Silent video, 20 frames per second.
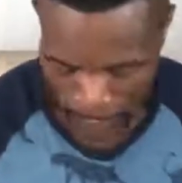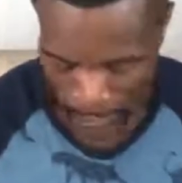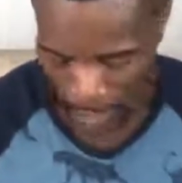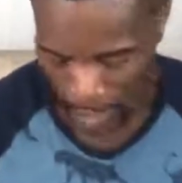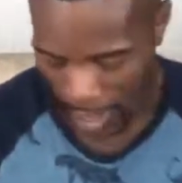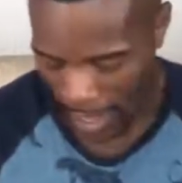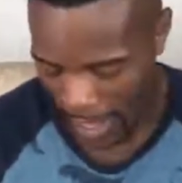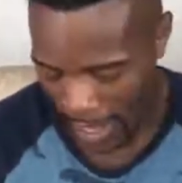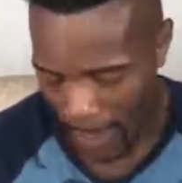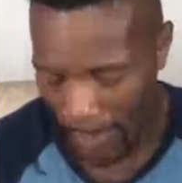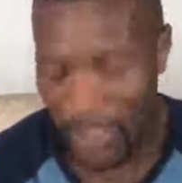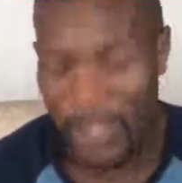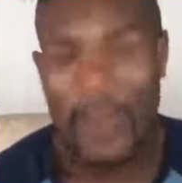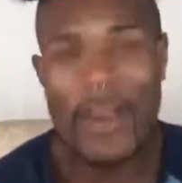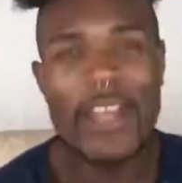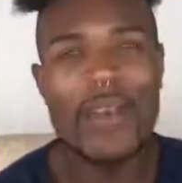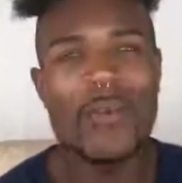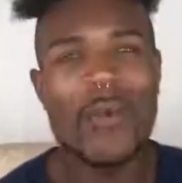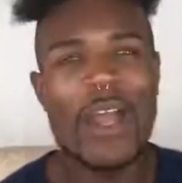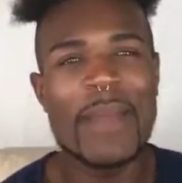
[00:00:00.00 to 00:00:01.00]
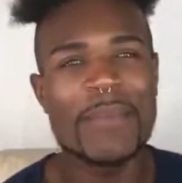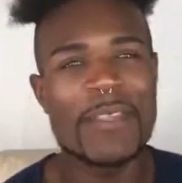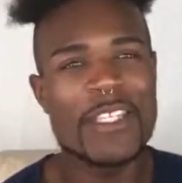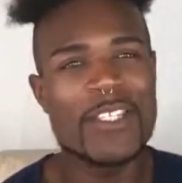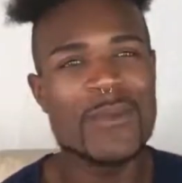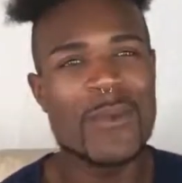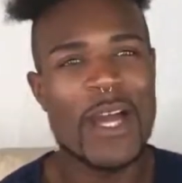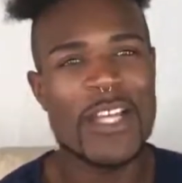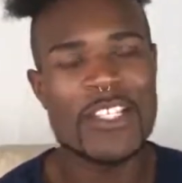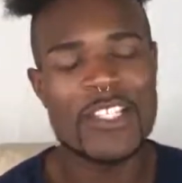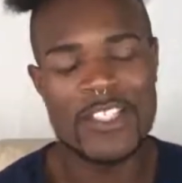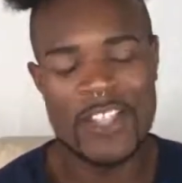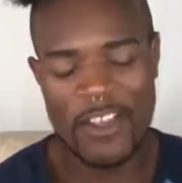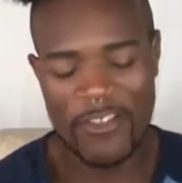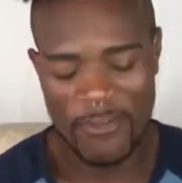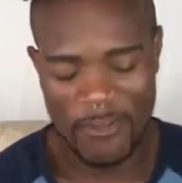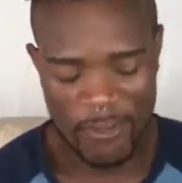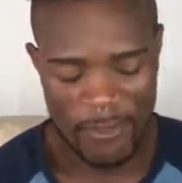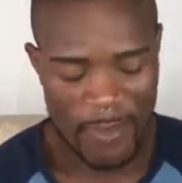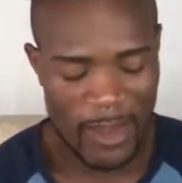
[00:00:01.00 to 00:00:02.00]
All right, I'm gonna go ahead and wipe these swatches
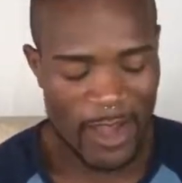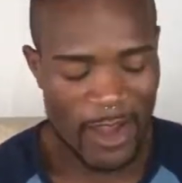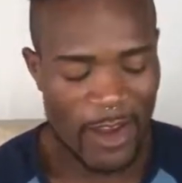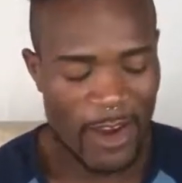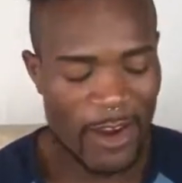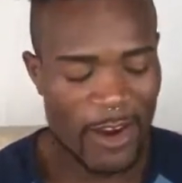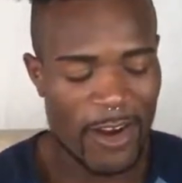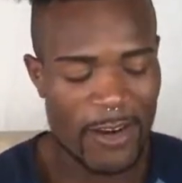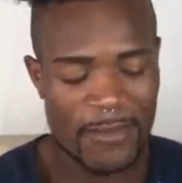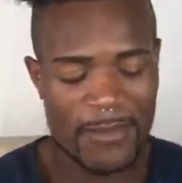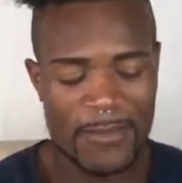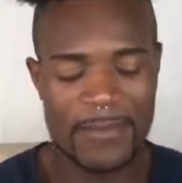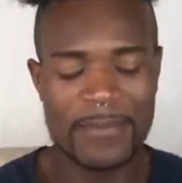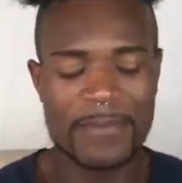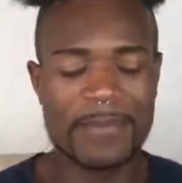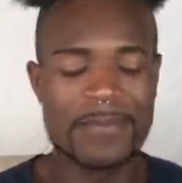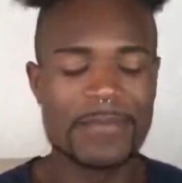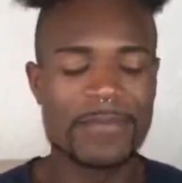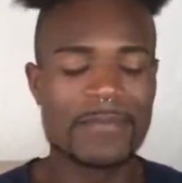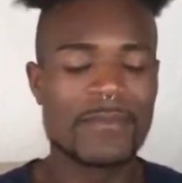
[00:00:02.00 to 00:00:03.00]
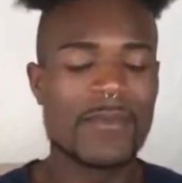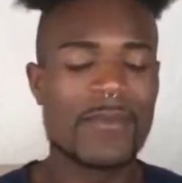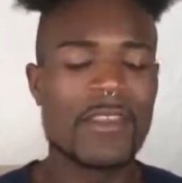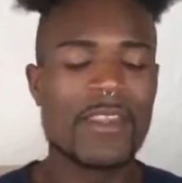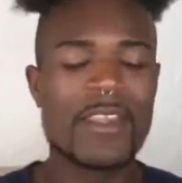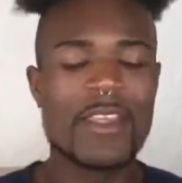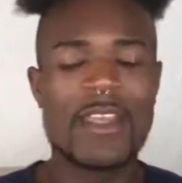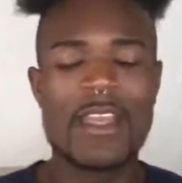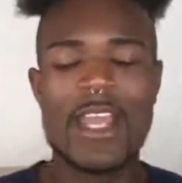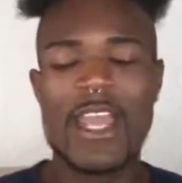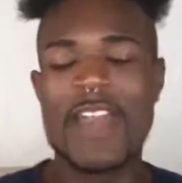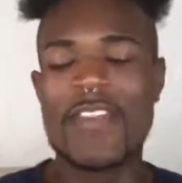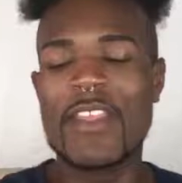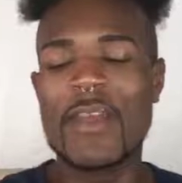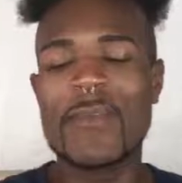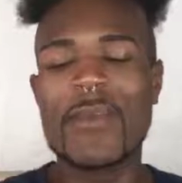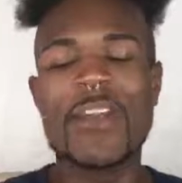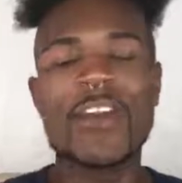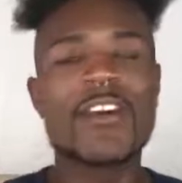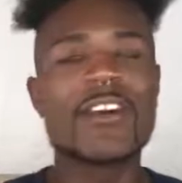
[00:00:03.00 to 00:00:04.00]
off of my arm, and
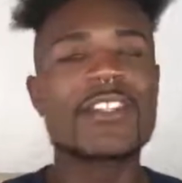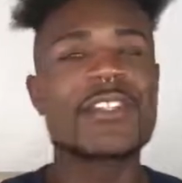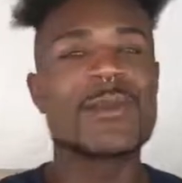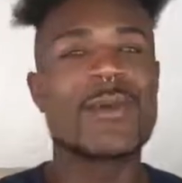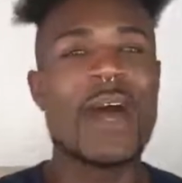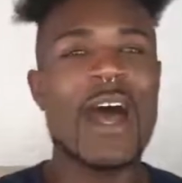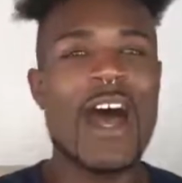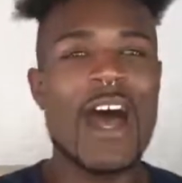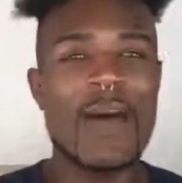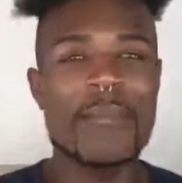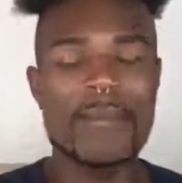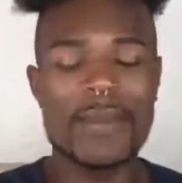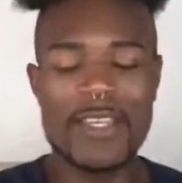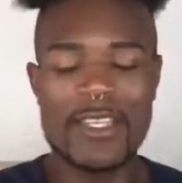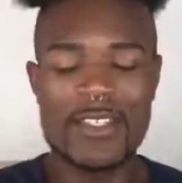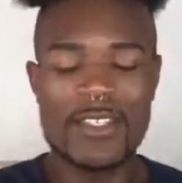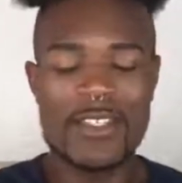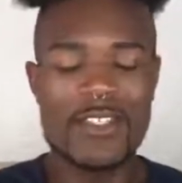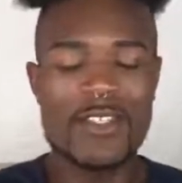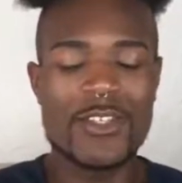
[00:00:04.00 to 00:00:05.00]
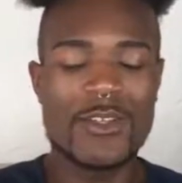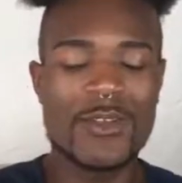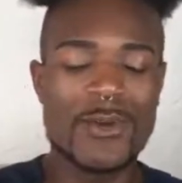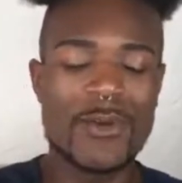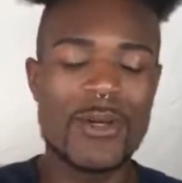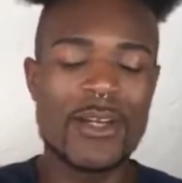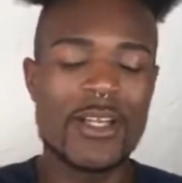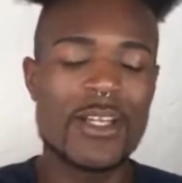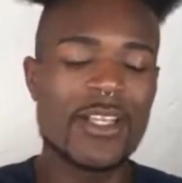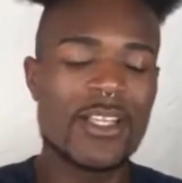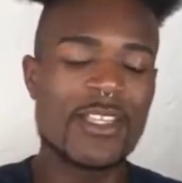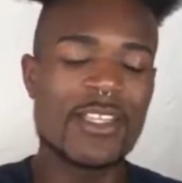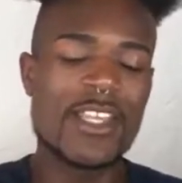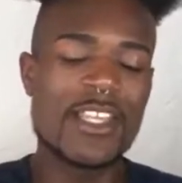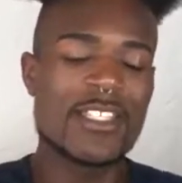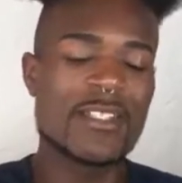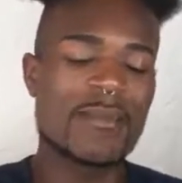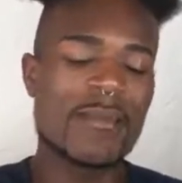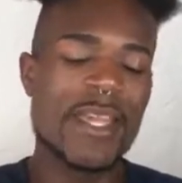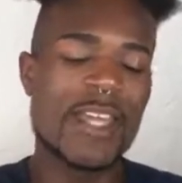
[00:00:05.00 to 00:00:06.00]
then we are going to hop into
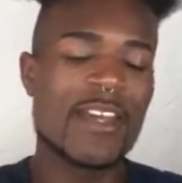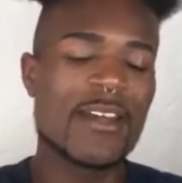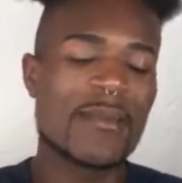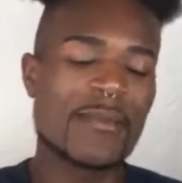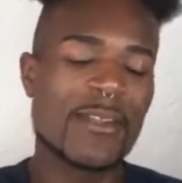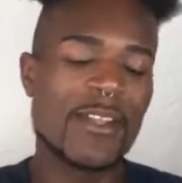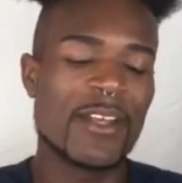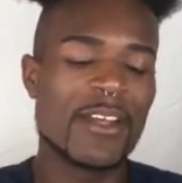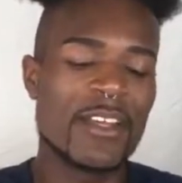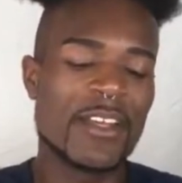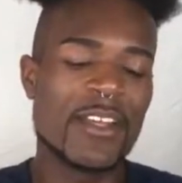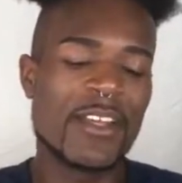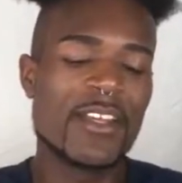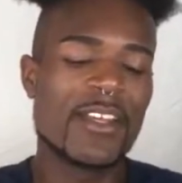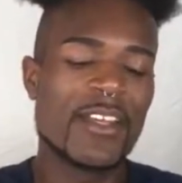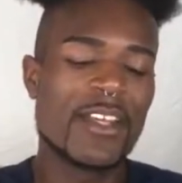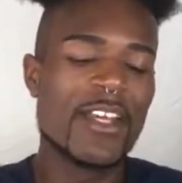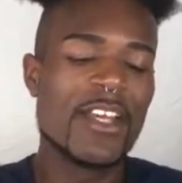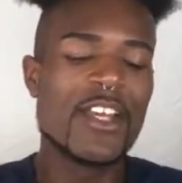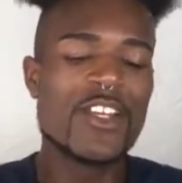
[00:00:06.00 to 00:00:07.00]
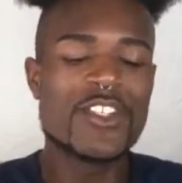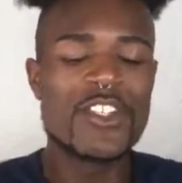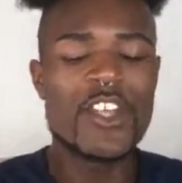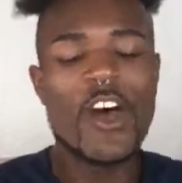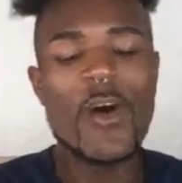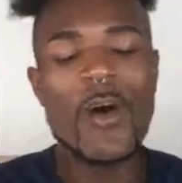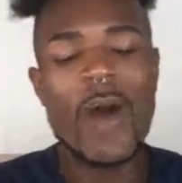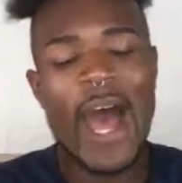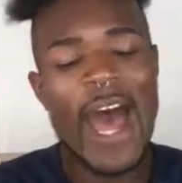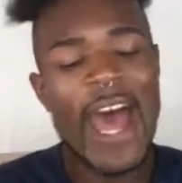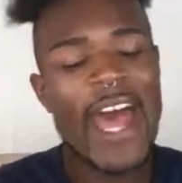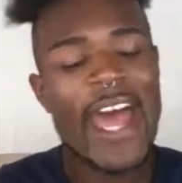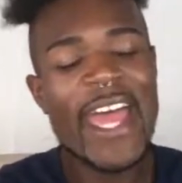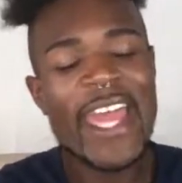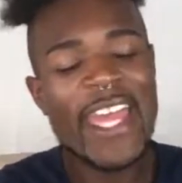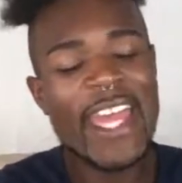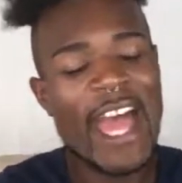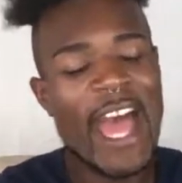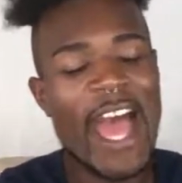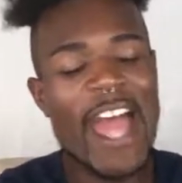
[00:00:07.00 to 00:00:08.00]
this makeup look. So
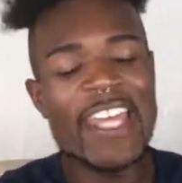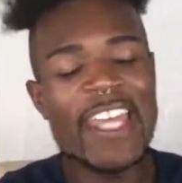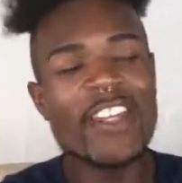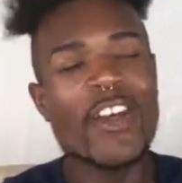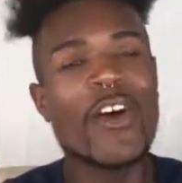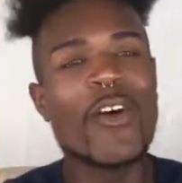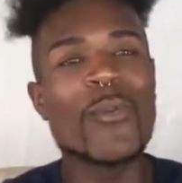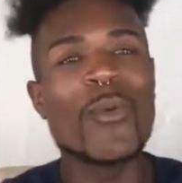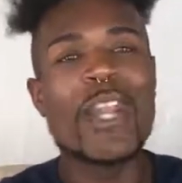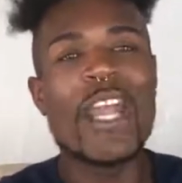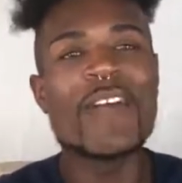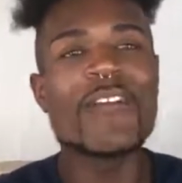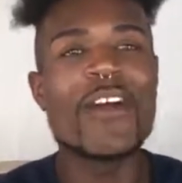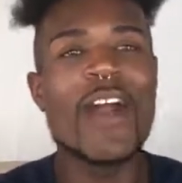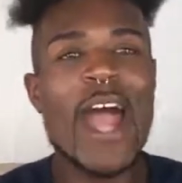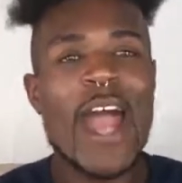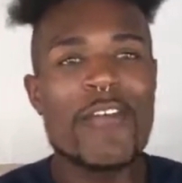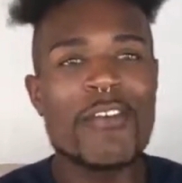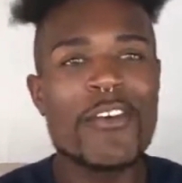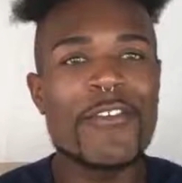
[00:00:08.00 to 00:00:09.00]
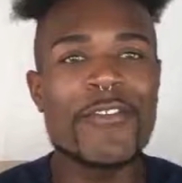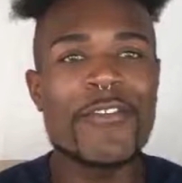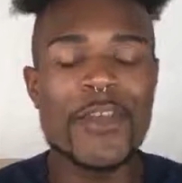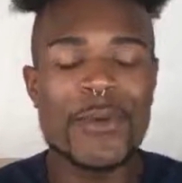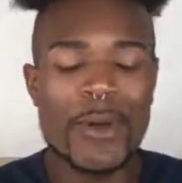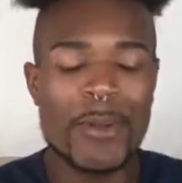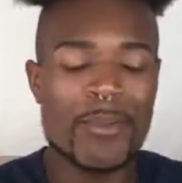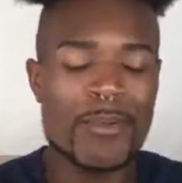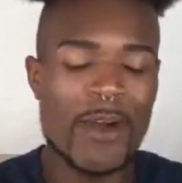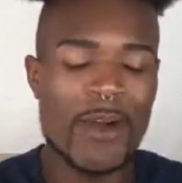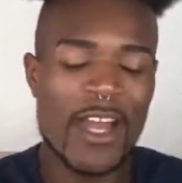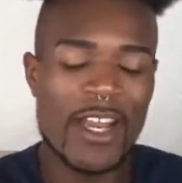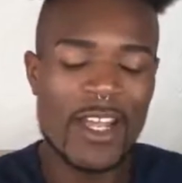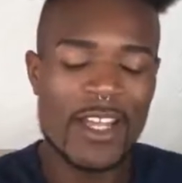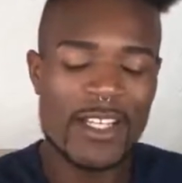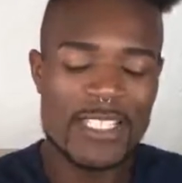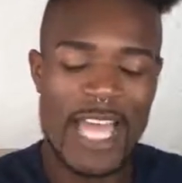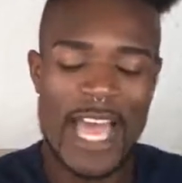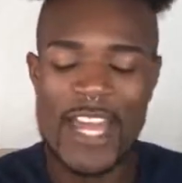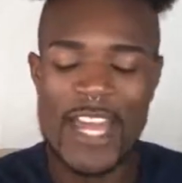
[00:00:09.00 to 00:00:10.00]
whenever I review a
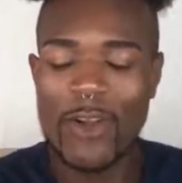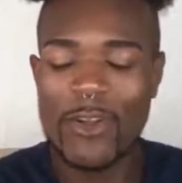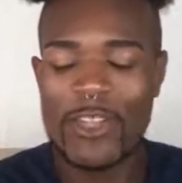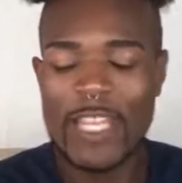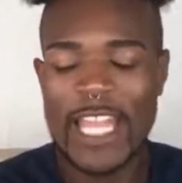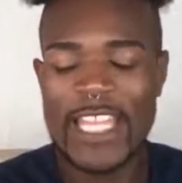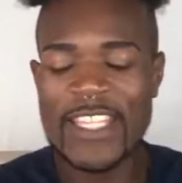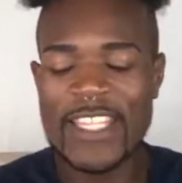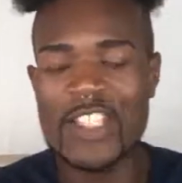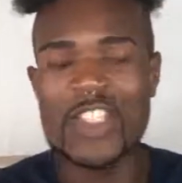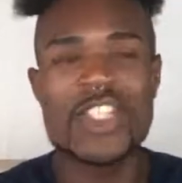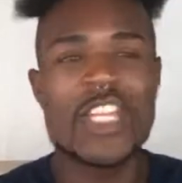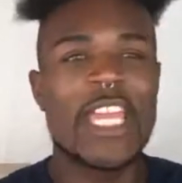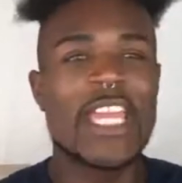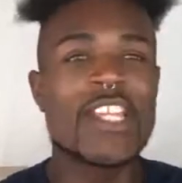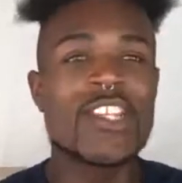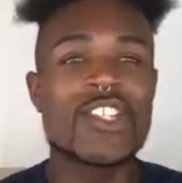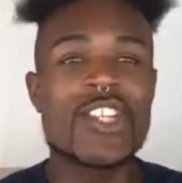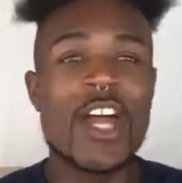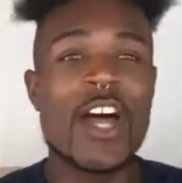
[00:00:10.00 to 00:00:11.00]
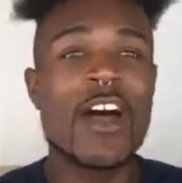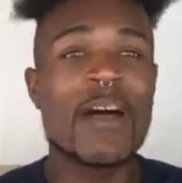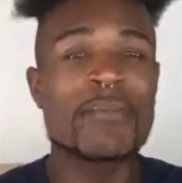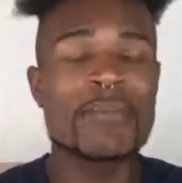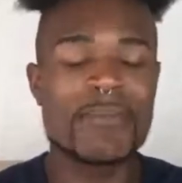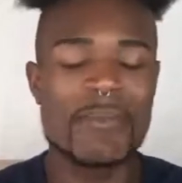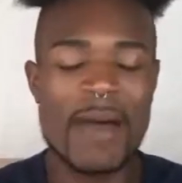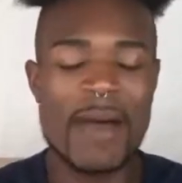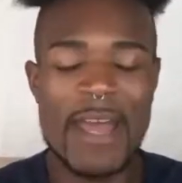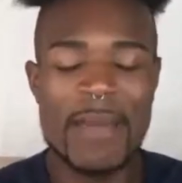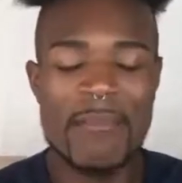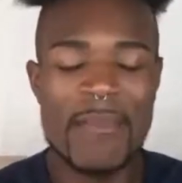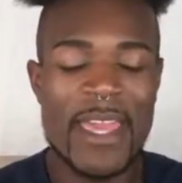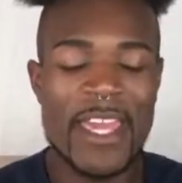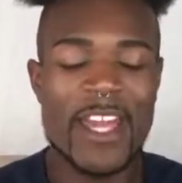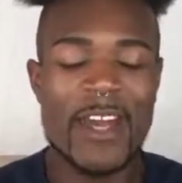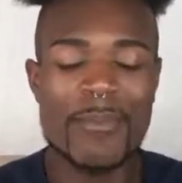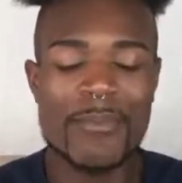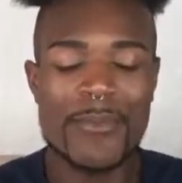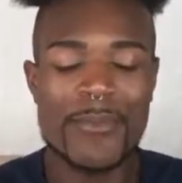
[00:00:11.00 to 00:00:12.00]
product, I don't like to change up my
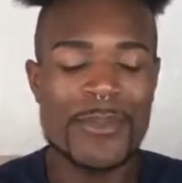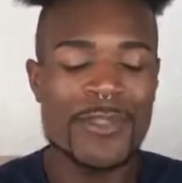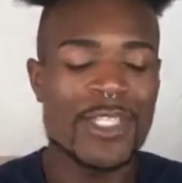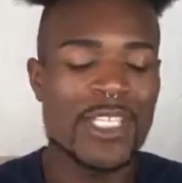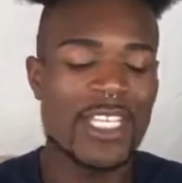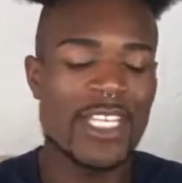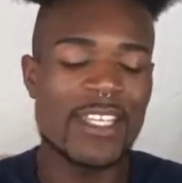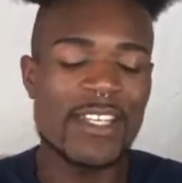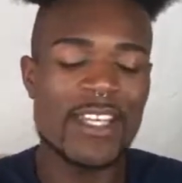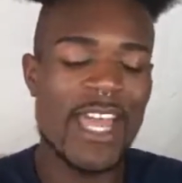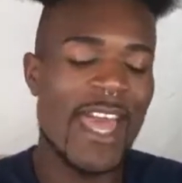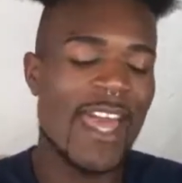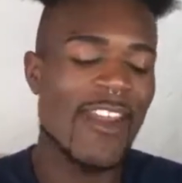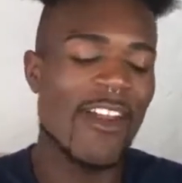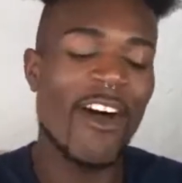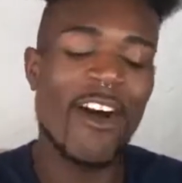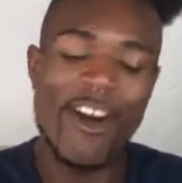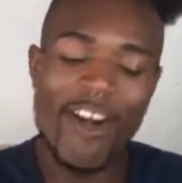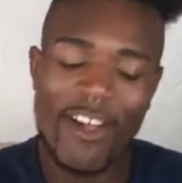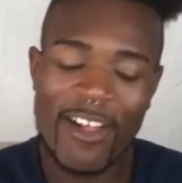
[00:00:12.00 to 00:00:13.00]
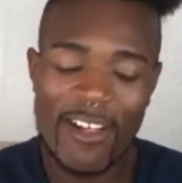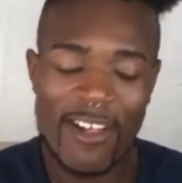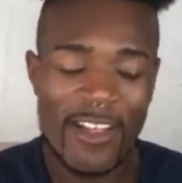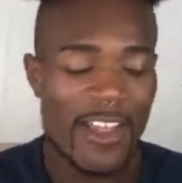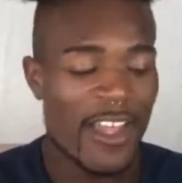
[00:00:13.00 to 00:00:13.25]
makeup routine at all.